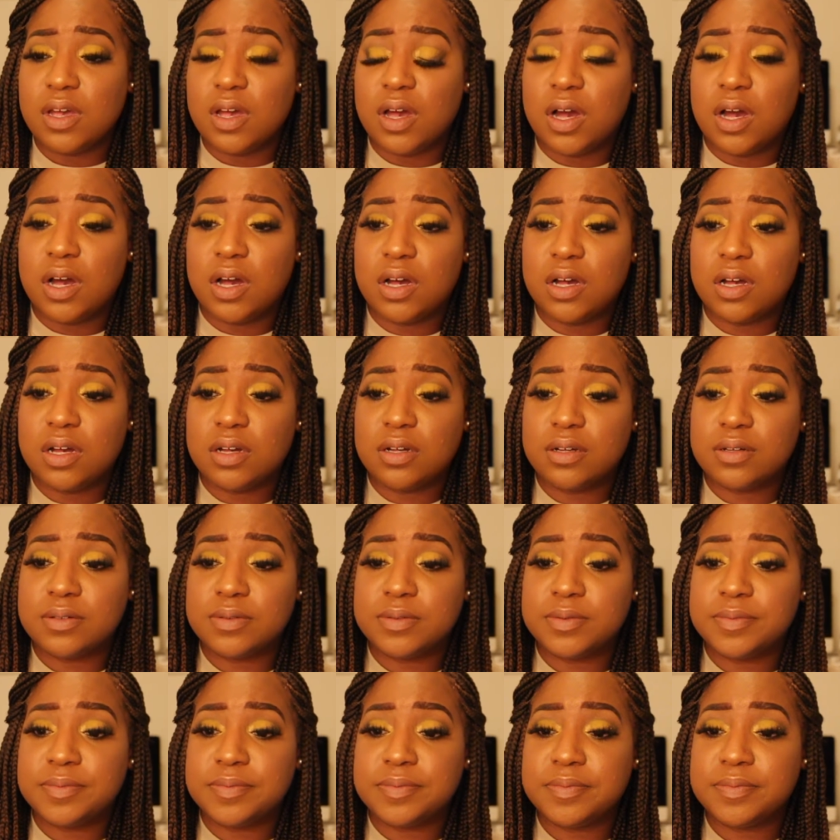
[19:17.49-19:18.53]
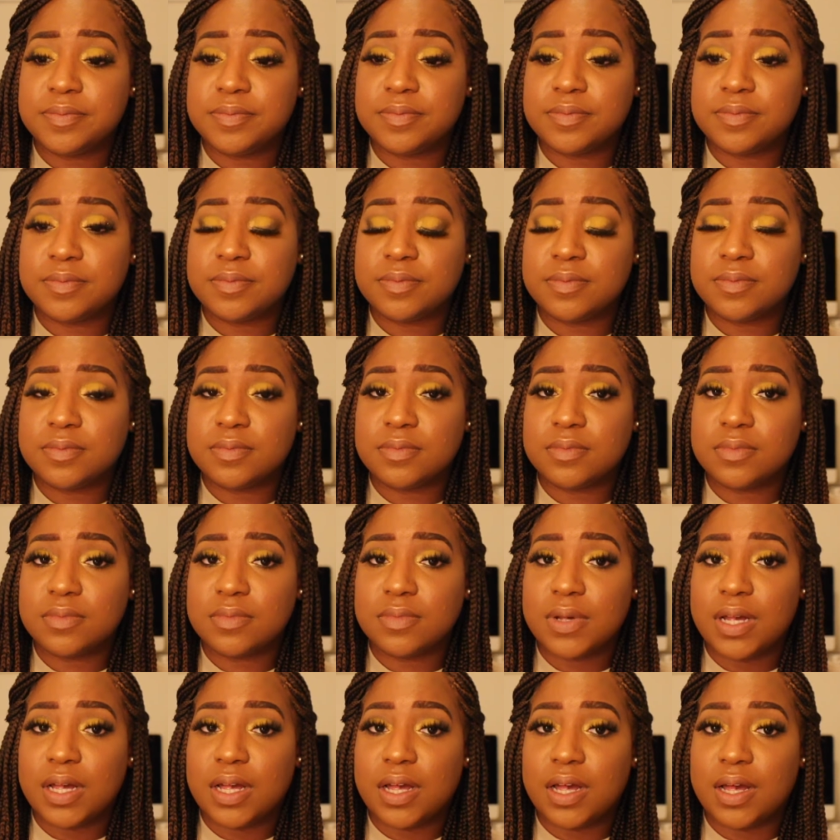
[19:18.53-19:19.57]
I'm
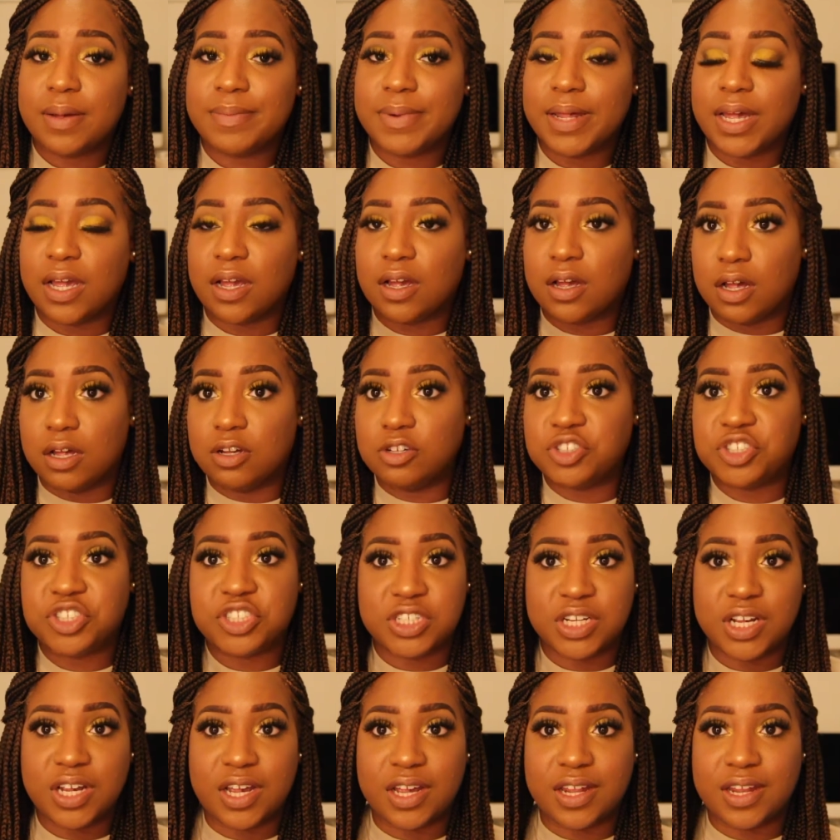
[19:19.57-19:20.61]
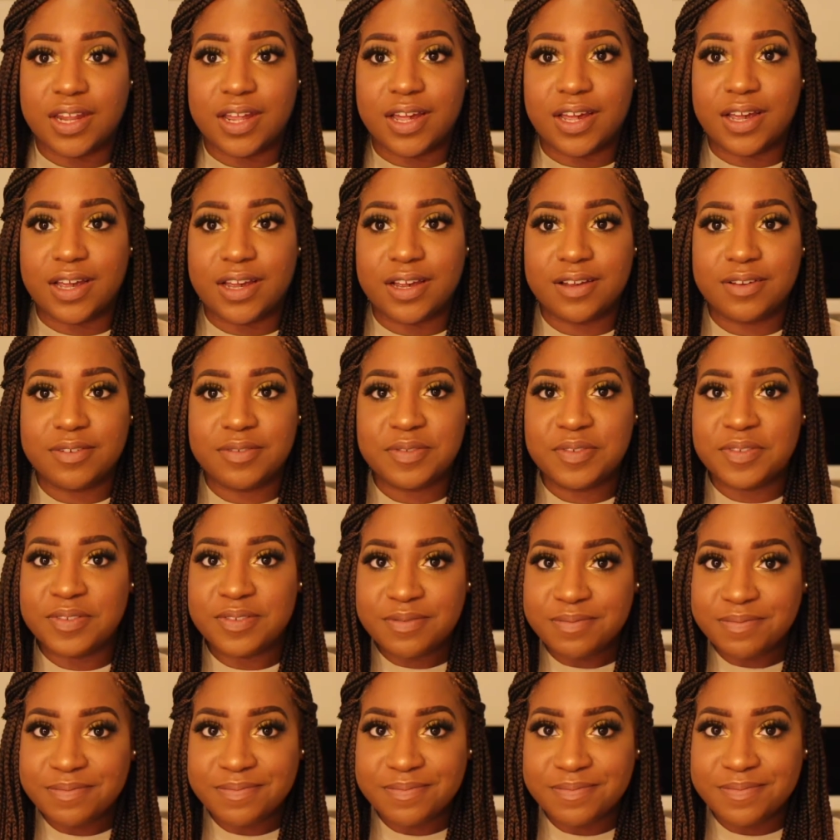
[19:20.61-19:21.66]
like, oh shit, like
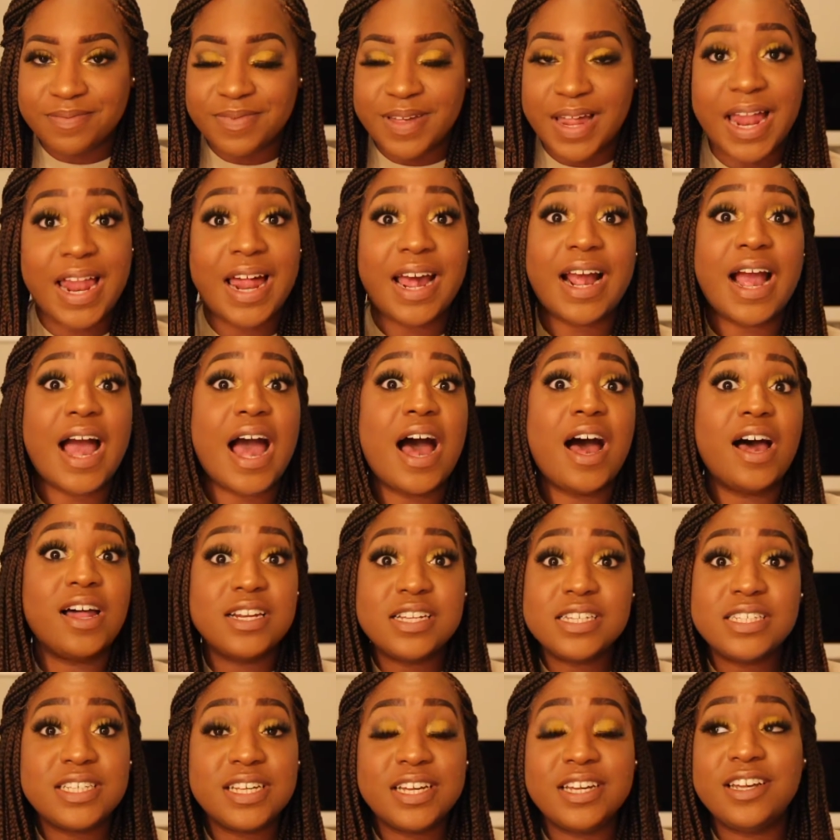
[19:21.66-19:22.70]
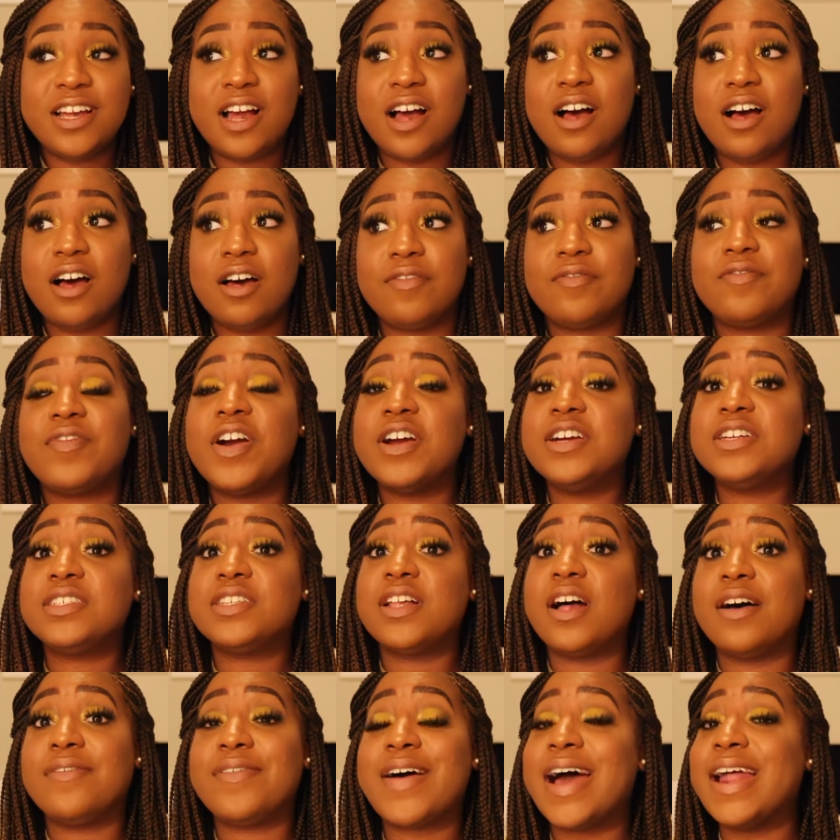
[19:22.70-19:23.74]
honestly y'all, first
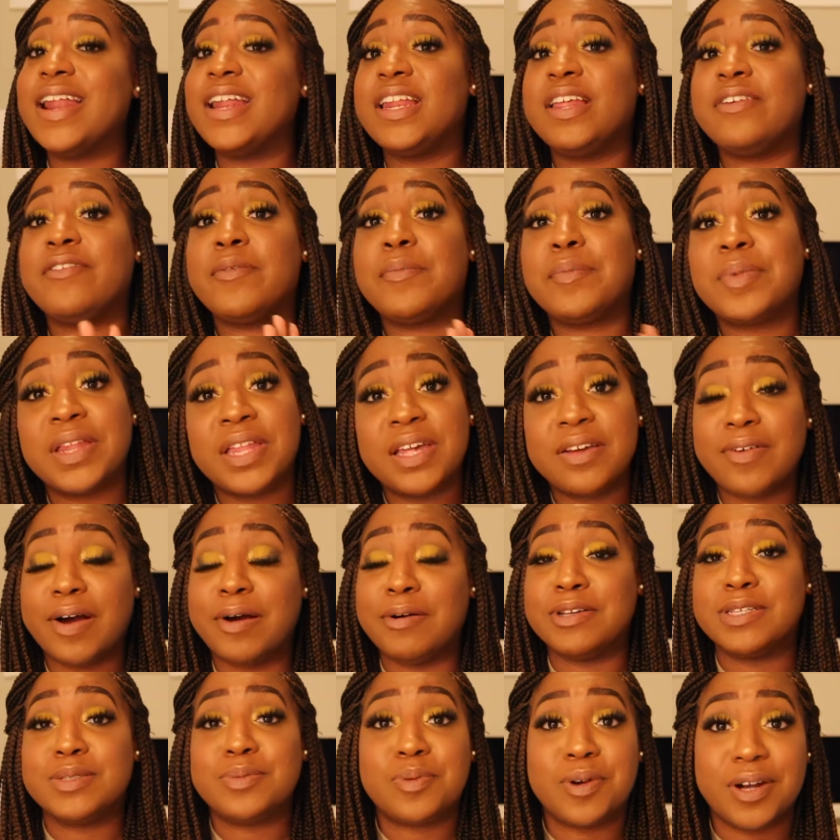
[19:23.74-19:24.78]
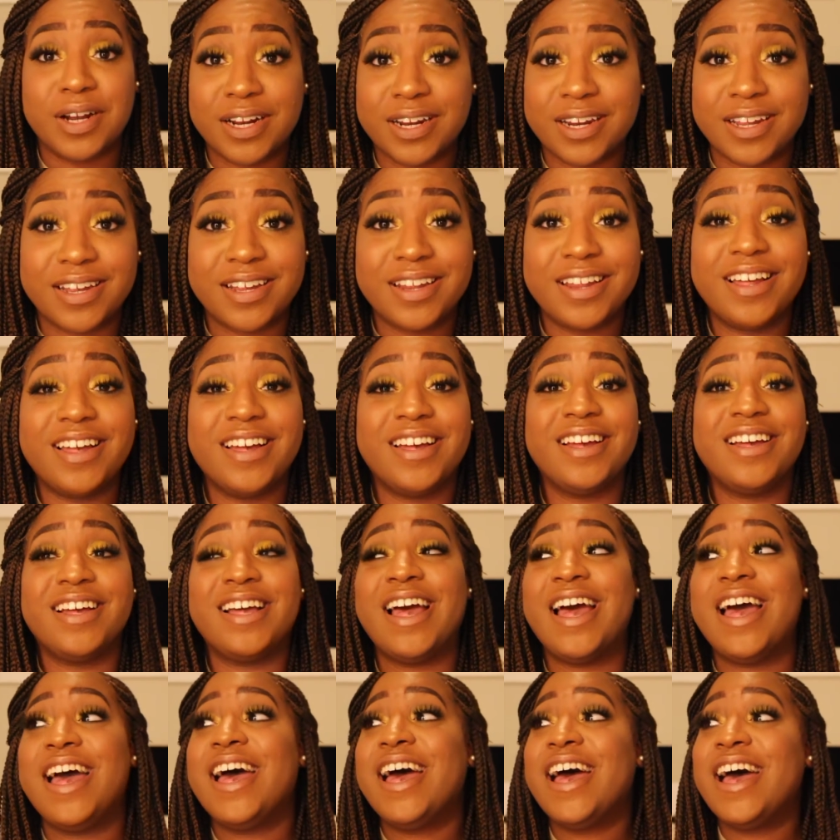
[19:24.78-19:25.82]
off, I didn't even believe I was pregnant.
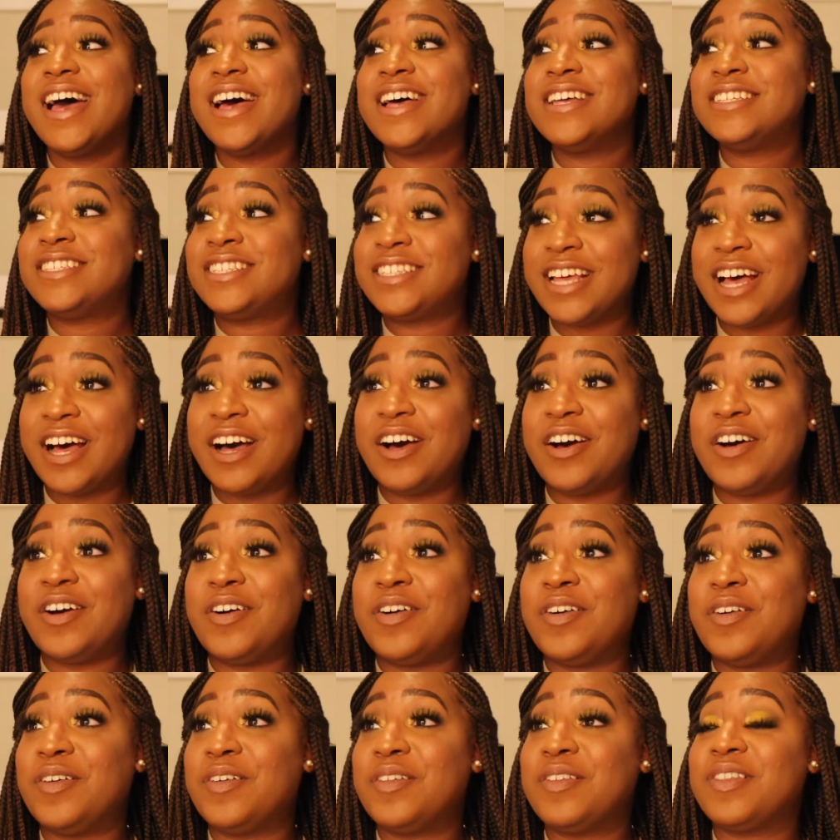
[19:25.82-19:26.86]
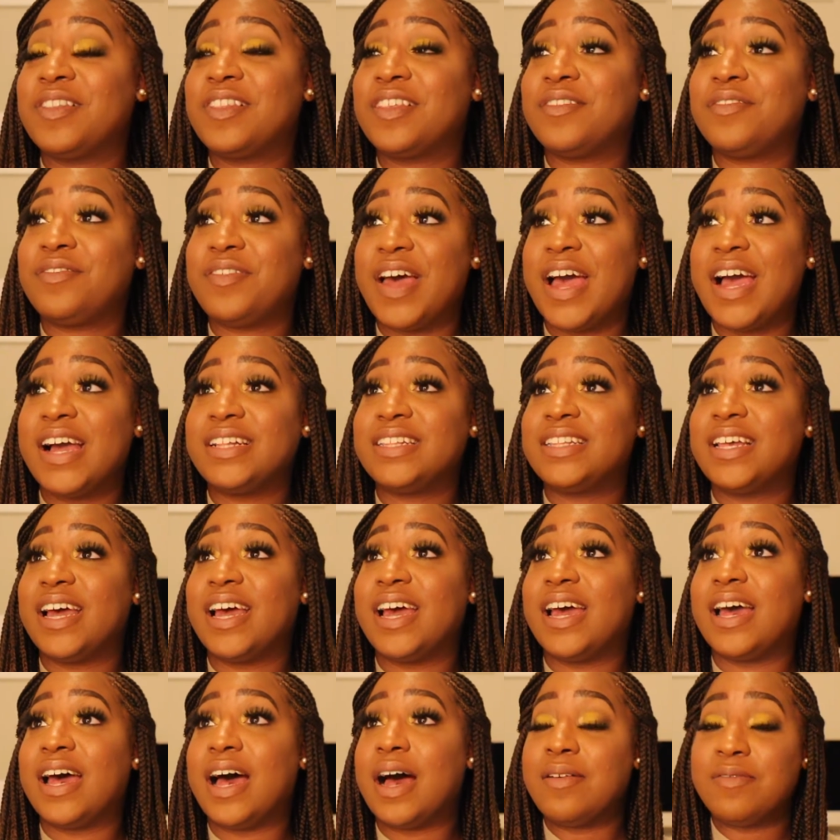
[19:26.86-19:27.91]
So the fact
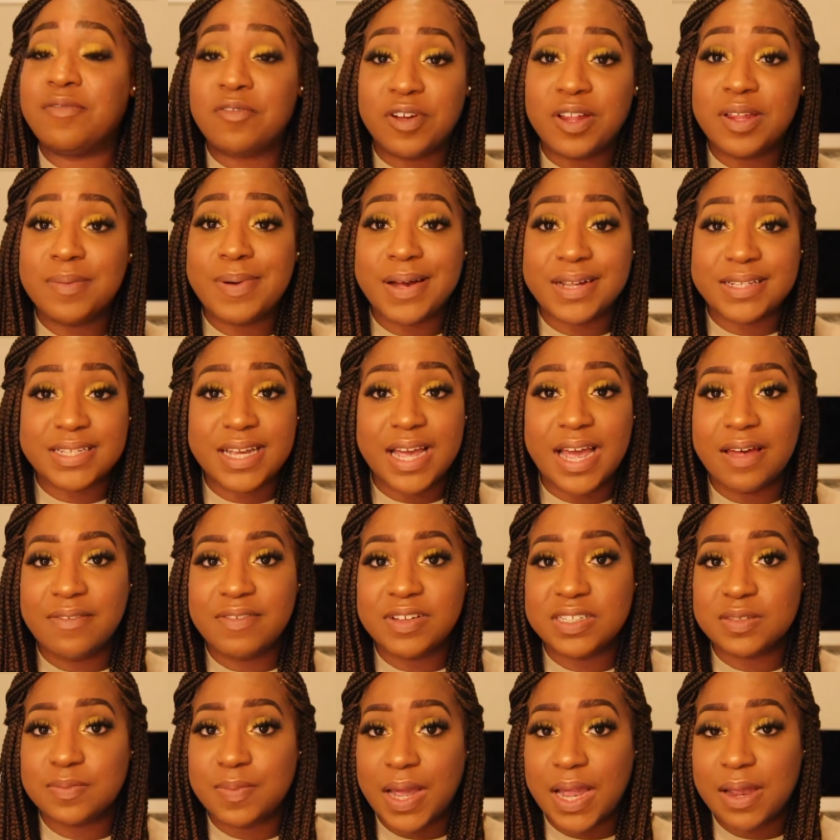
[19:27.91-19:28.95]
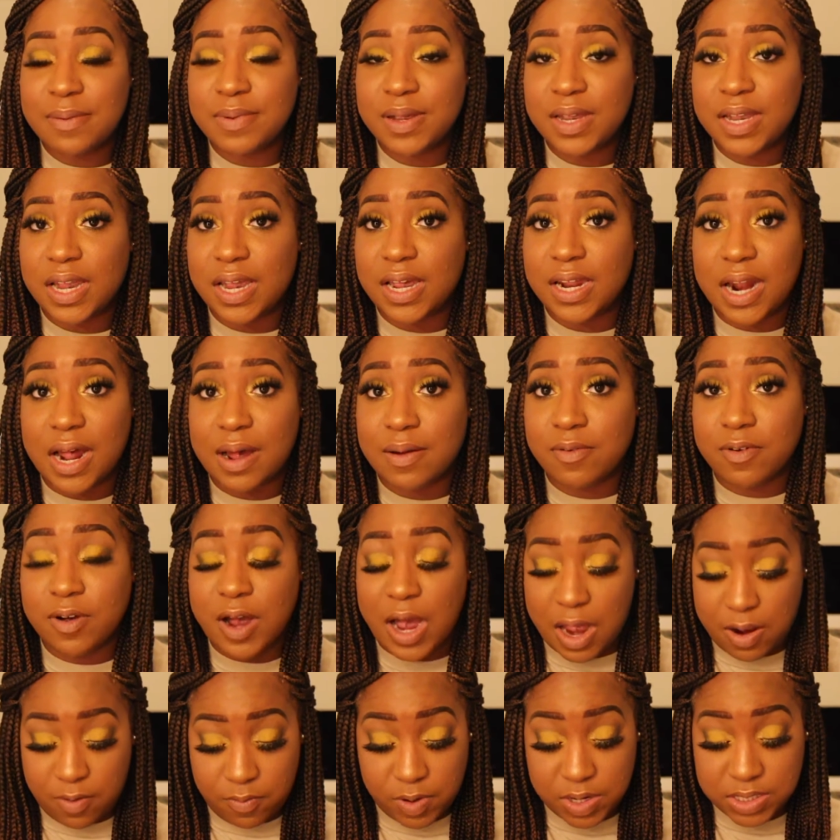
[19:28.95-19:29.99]
that I'm really about to have this baby and
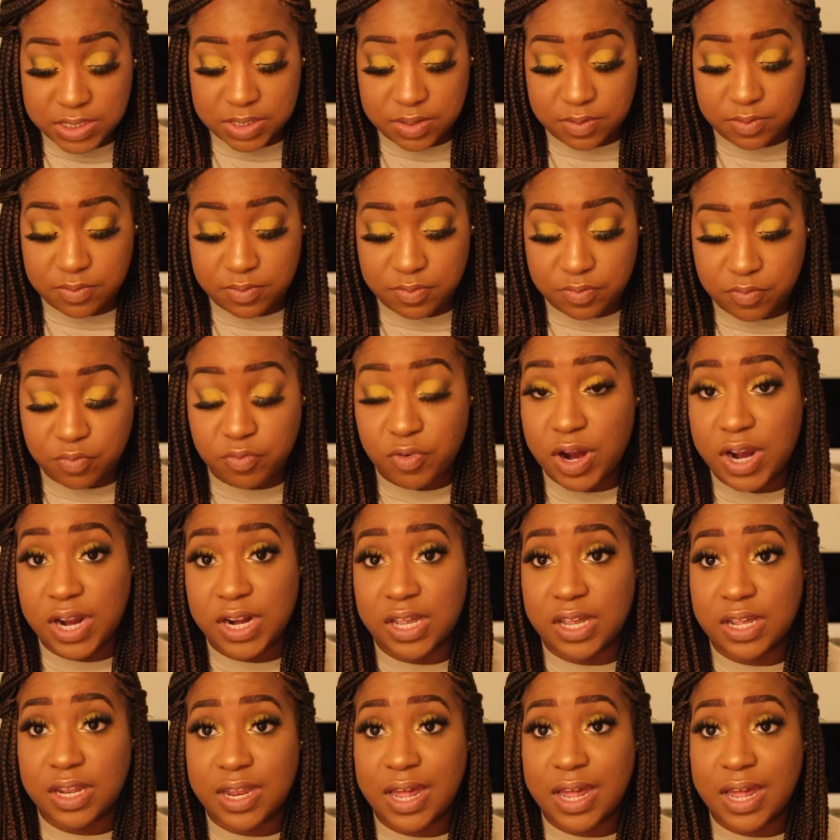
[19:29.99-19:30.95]
I wasn't ready.